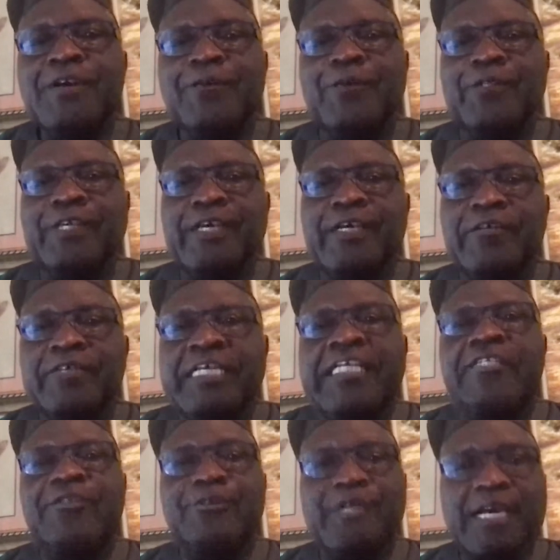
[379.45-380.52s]
for the
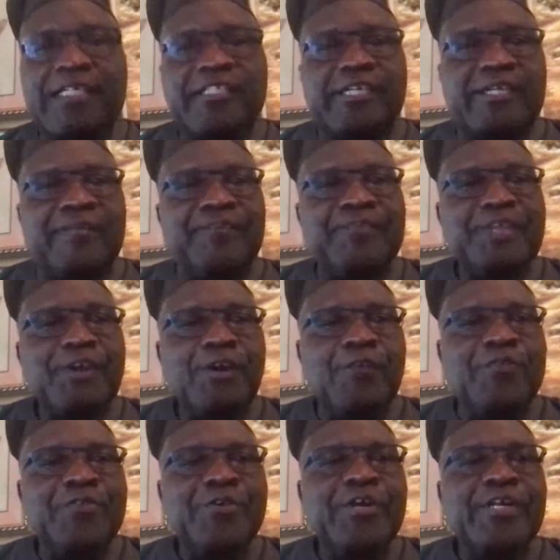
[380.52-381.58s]
reintroduction
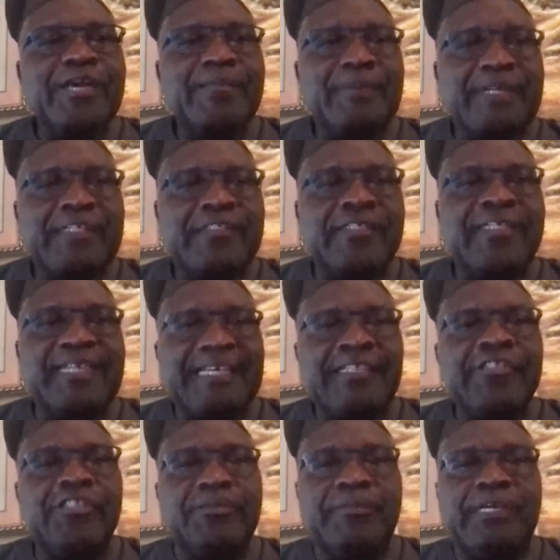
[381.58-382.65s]
of nuclear medicine
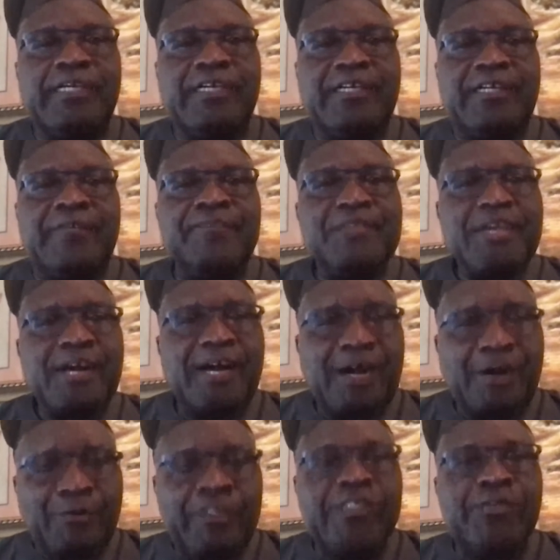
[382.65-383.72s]
in Jamaica,
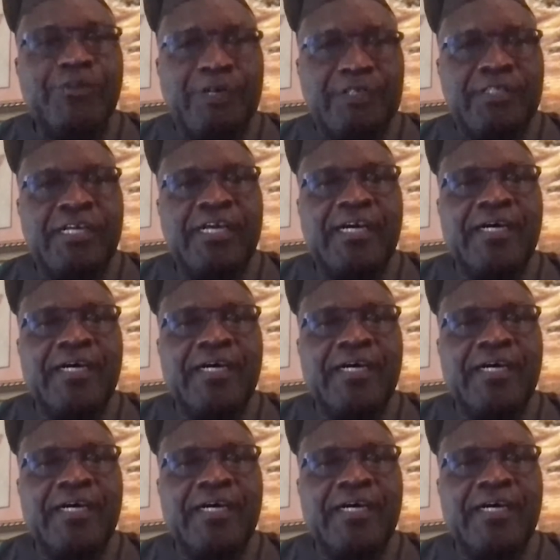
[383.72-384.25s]
uh, which was